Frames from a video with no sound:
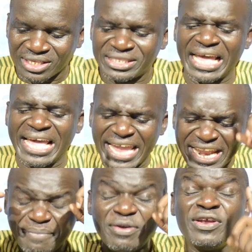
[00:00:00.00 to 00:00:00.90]
The
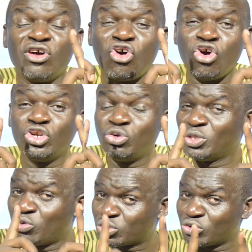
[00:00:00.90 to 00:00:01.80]
enemy will hold you
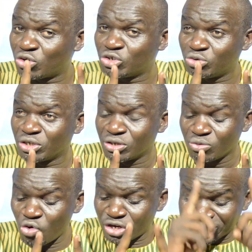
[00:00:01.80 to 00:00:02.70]
with what you're not
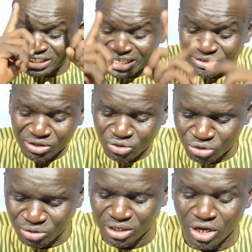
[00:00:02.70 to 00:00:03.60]
doing. What is it that you're not
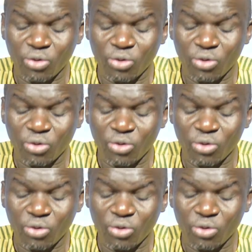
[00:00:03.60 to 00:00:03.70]
doing?